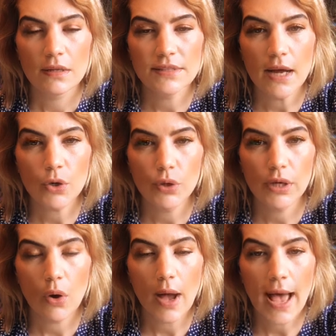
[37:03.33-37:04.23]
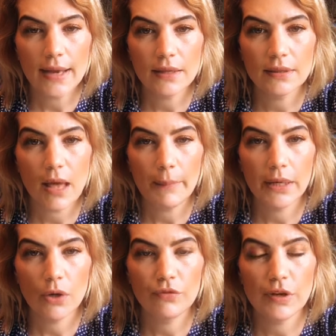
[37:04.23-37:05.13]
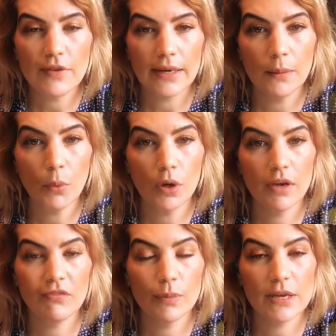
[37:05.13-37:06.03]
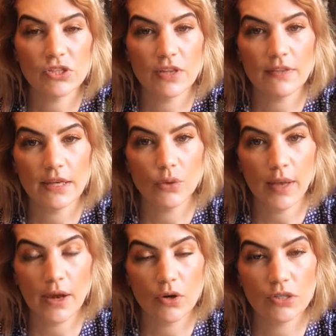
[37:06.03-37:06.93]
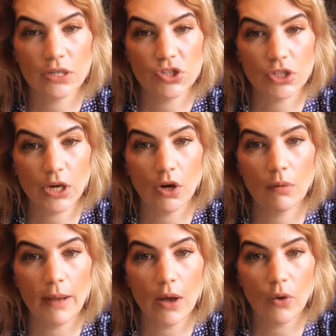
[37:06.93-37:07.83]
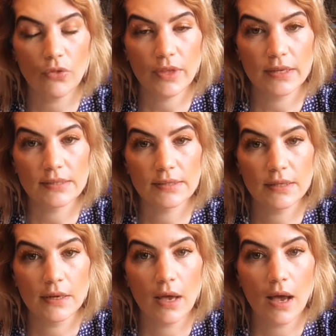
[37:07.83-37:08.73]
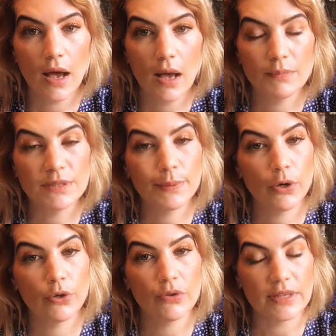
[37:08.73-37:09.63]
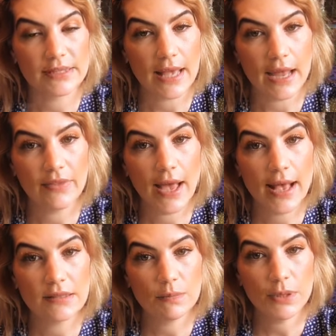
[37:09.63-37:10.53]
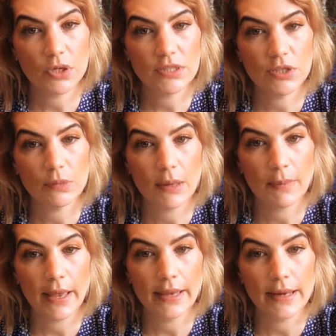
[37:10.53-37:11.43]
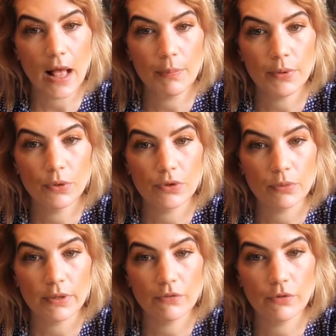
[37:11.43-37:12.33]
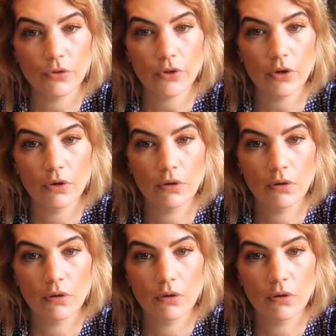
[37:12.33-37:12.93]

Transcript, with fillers: Dockery, go ahead and let me know if you have any more information that you care to share about this um, spirit or this guide that has appeared to you, and maybe I can help you a little bit further.